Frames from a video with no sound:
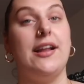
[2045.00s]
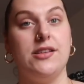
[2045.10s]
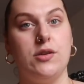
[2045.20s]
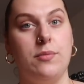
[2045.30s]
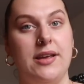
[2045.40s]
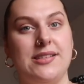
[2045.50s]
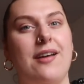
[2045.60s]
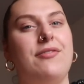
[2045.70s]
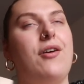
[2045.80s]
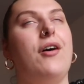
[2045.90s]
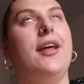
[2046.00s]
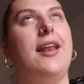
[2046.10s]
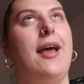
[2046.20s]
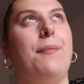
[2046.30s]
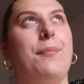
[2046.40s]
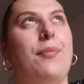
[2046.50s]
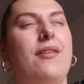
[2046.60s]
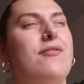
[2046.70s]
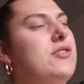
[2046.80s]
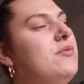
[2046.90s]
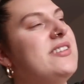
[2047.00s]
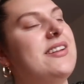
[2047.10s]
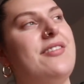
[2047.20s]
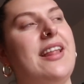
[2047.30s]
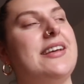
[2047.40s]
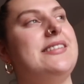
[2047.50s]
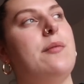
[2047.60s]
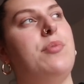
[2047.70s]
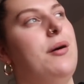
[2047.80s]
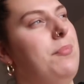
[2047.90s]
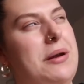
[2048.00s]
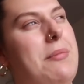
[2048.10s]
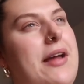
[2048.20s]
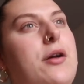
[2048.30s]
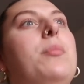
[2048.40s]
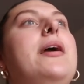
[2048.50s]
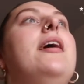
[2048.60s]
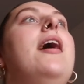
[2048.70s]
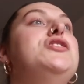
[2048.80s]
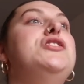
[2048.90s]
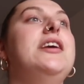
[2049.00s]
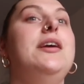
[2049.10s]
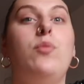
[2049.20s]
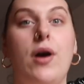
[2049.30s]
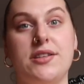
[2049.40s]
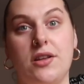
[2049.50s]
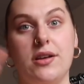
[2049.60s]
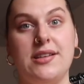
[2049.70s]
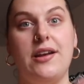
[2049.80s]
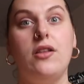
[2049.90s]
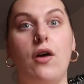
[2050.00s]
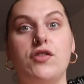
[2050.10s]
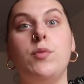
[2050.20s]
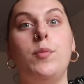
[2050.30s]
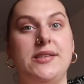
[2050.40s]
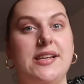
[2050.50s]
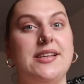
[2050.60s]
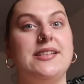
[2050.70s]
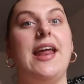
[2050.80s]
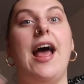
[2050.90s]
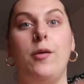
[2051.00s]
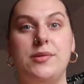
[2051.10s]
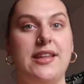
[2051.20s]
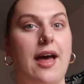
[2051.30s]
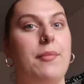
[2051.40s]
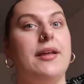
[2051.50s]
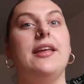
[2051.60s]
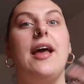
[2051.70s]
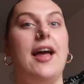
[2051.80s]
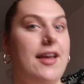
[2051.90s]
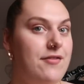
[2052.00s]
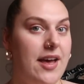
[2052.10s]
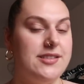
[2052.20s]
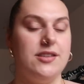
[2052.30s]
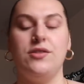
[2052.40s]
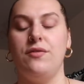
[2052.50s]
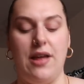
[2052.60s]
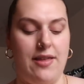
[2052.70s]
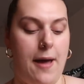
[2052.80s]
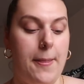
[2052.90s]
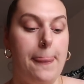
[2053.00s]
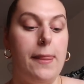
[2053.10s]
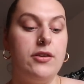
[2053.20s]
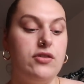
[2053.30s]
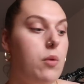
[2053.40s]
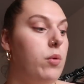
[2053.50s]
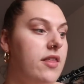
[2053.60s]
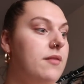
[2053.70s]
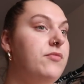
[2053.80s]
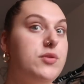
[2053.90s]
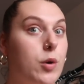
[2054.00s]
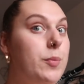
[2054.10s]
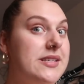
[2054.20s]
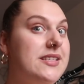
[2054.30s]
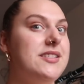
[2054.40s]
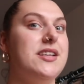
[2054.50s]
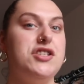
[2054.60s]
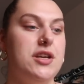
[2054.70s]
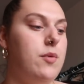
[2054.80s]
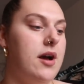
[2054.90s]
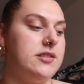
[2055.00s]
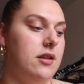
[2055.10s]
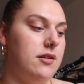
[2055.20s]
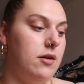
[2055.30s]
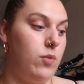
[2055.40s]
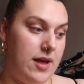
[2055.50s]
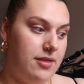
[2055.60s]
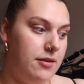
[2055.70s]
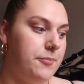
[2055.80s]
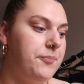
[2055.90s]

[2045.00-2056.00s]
Ann Summers, I've forgotten her name. For some reason, I feel like it's Deborah, but it might not be. She works alongside a lot of small businesses and helps them invest and stuff like that. So one of the small businesses that she works along with